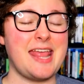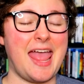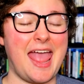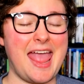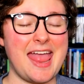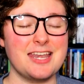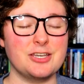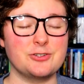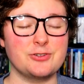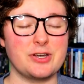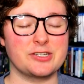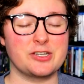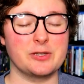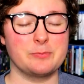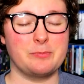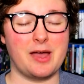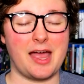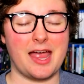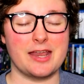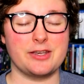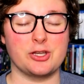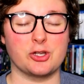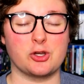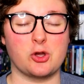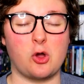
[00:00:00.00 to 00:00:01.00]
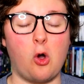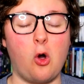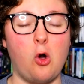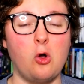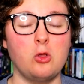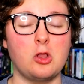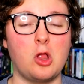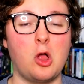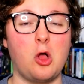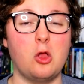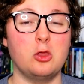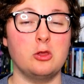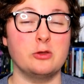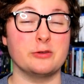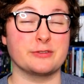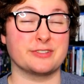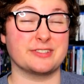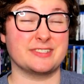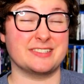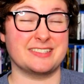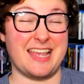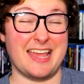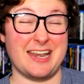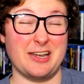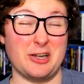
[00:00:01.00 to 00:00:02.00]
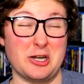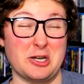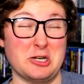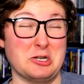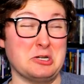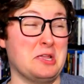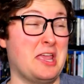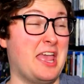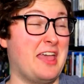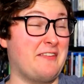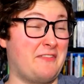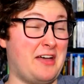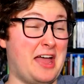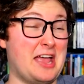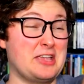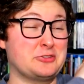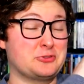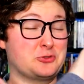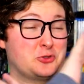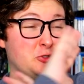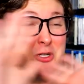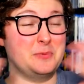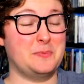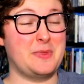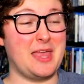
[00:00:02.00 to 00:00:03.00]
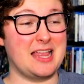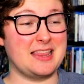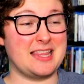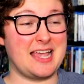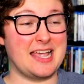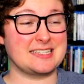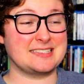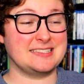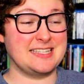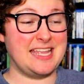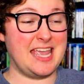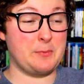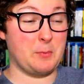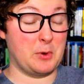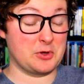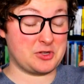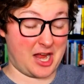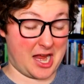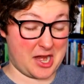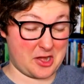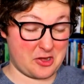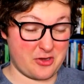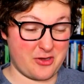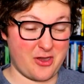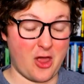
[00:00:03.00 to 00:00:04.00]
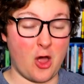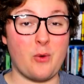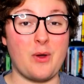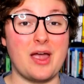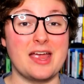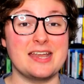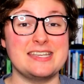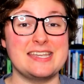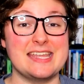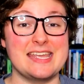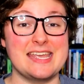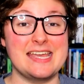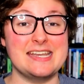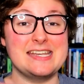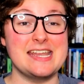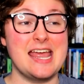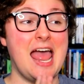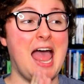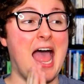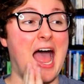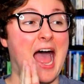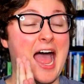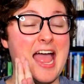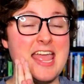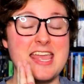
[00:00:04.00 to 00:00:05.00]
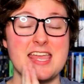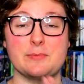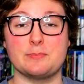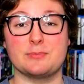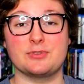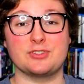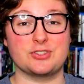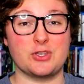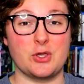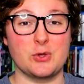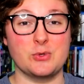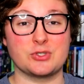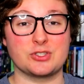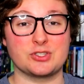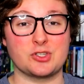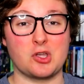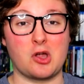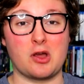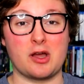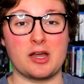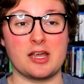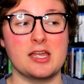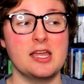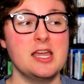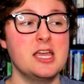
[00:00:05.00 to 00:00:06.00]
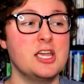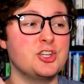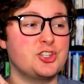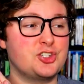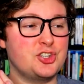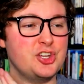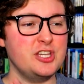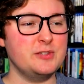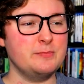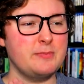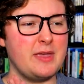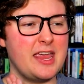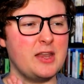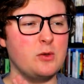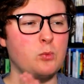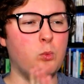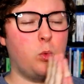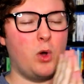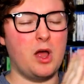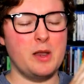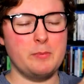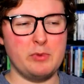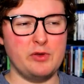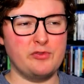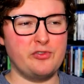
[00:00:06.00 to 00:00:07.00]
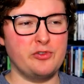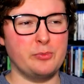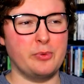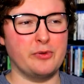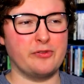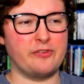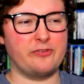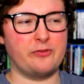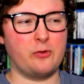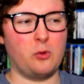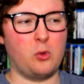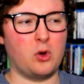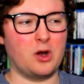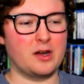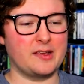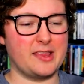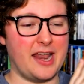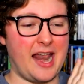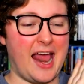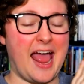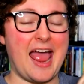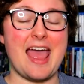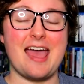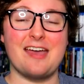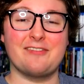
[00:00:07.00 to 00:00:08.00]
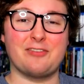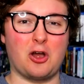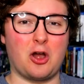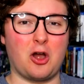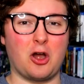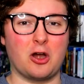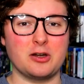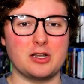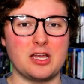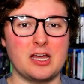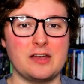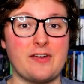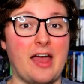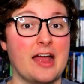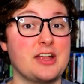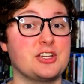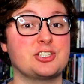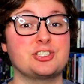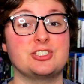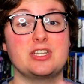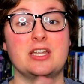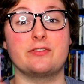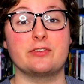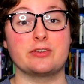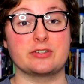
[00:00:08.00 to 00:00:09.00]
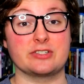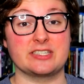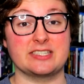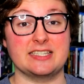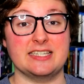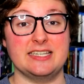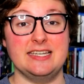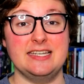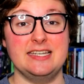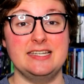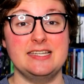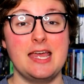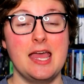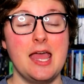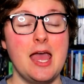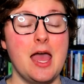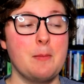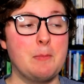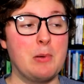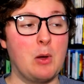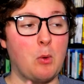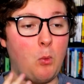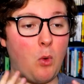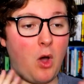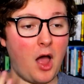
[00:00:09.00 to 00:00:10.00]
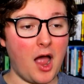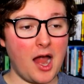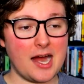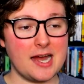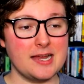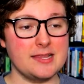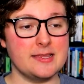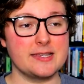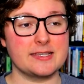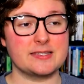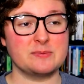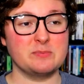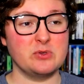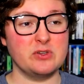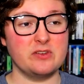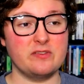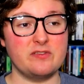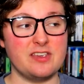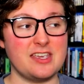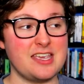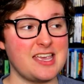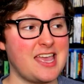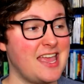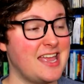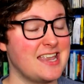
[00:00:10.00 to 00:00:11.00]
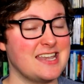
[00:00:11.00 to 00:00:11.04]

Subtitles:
and directed by Nicole Holofcener, if I screwed up that last name, which I know I did, I am so sorry. She's made one movie before that I have heard of, I just never seen, but walked in this movie,